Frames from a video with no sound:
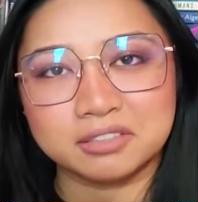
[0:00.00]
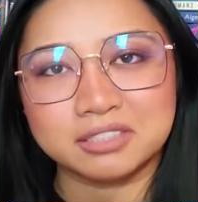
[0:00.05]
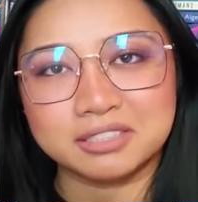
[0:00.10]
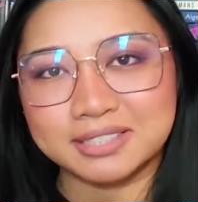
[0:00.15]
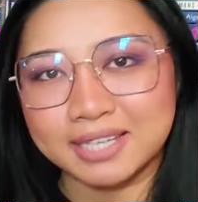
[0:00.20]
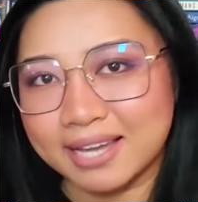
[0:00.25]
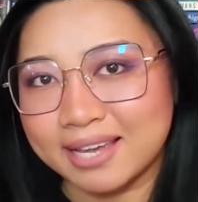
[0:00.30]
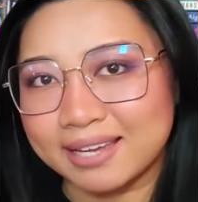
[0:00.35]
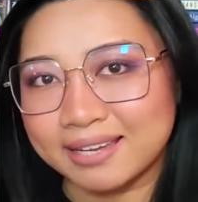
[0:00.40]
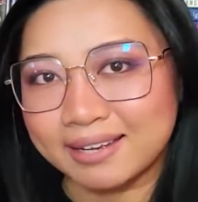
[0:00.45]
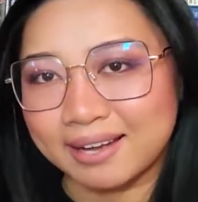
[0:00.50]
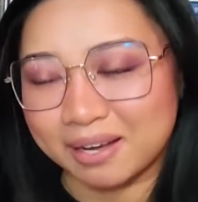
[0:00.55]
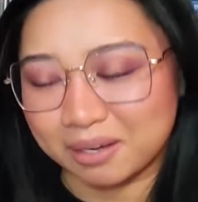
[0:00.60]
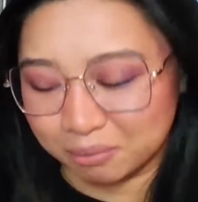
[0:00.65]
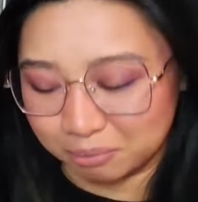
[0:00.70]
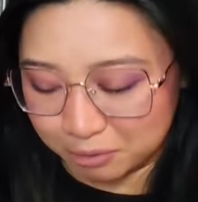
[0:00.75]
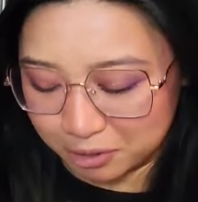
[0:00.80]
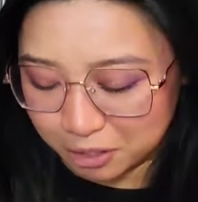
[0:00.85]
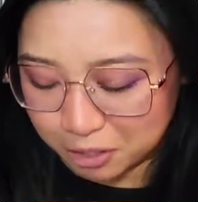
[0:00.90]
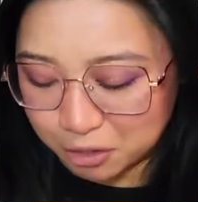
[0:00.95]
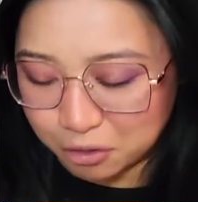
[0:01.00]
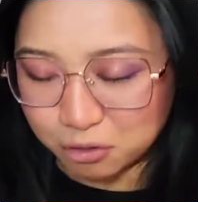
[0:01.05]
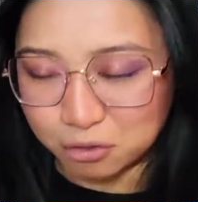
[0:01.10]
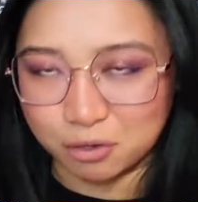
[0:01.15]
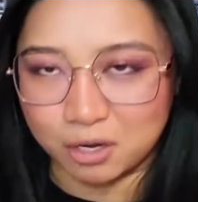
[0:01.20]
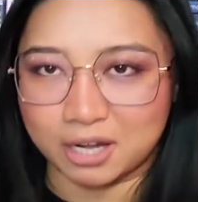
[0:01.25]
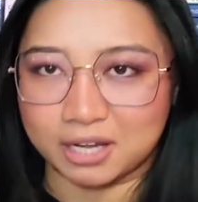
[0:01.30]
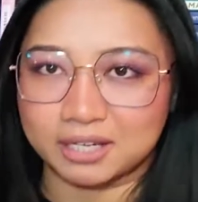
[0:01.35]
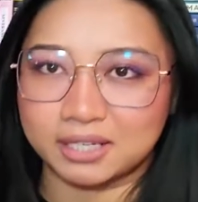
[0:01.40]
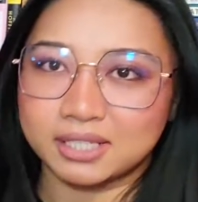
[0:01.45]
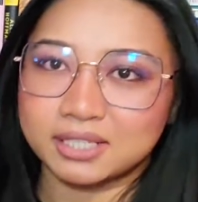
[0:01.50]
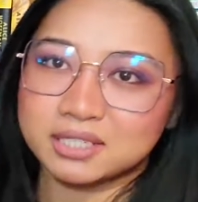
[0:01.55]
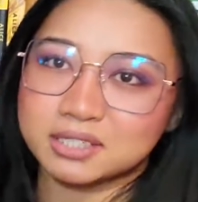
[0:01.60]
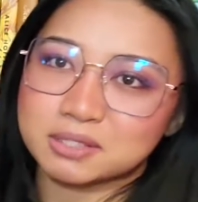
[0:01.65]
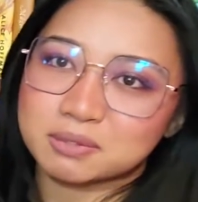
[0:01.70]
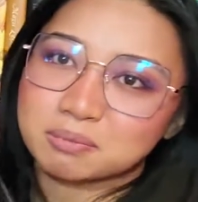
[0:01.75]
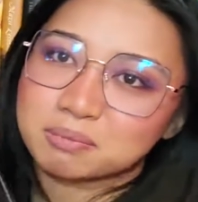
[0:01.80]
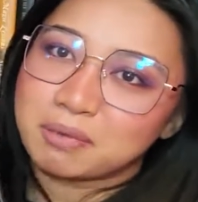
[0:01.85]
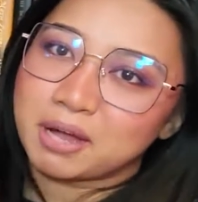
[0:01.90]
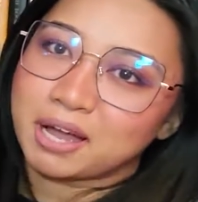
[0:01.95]
Today, I'm bringing you
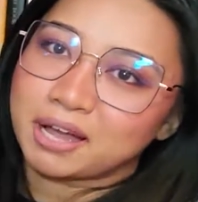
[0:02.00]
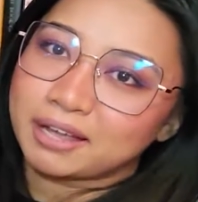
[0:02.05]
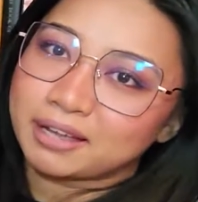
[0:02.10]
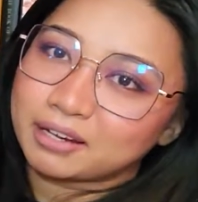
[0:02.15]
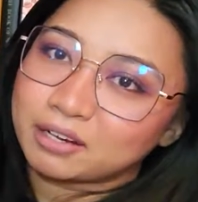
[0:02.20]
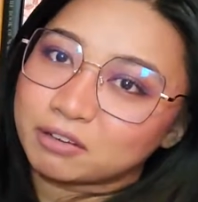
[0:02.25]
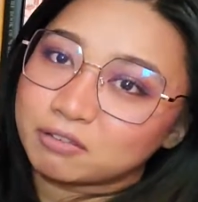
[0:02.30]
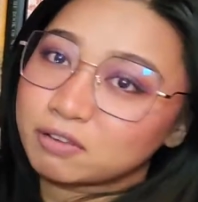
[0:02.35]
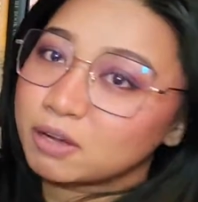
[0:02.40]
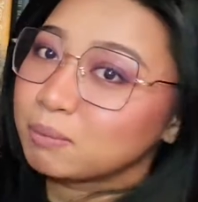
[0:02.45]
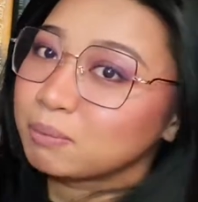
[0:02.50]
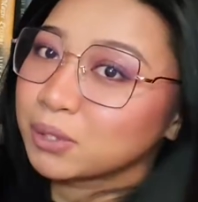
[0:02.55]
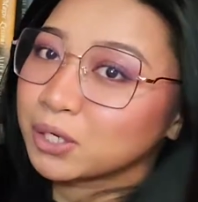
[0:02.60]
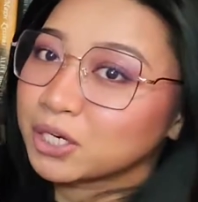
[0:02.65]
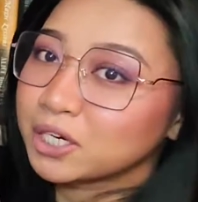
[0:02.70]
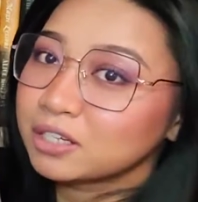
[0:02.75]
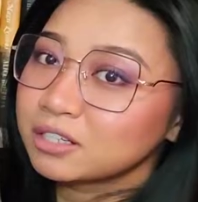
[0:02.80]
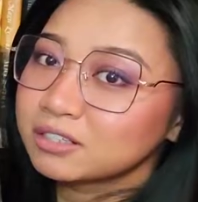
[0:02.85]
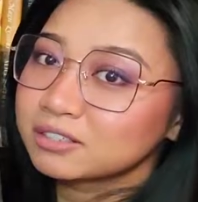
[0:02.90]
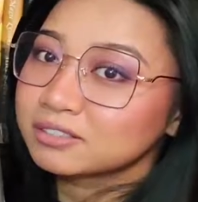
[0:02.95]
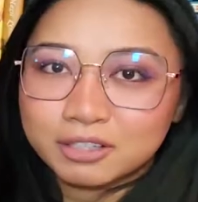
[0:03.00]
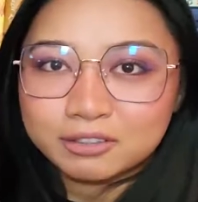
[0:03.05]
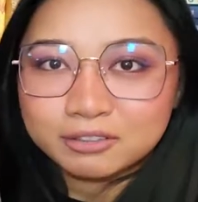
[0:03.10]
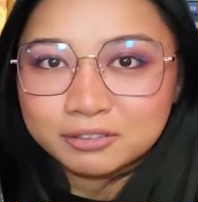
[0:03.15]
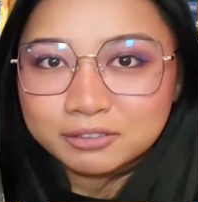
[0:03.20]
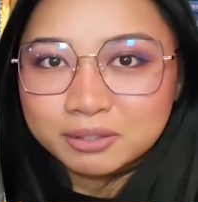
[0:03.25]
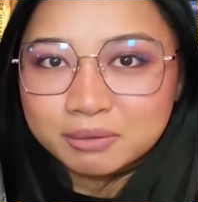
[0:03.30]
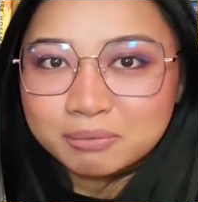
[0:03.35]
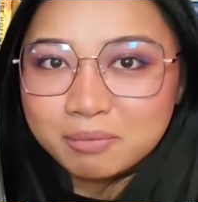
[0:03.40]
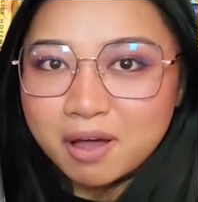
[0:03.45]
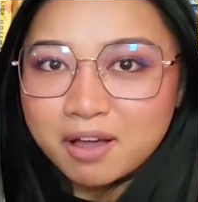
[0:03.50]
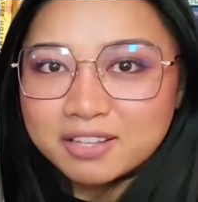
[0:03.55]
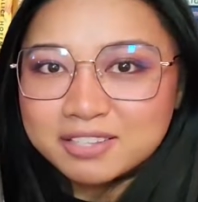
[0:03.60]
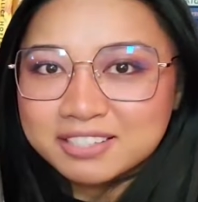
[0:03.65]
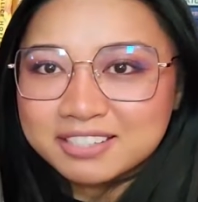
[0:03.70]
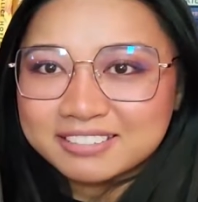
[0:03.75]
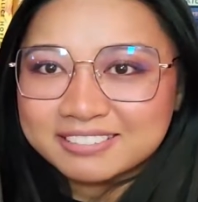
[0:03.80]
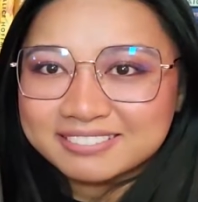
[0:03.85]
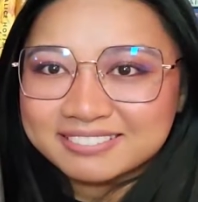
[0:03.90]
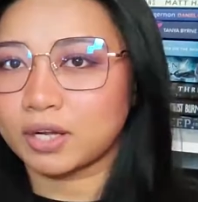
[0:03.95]
guys my November Loot
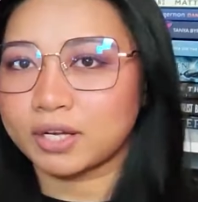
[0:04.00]
unboxing.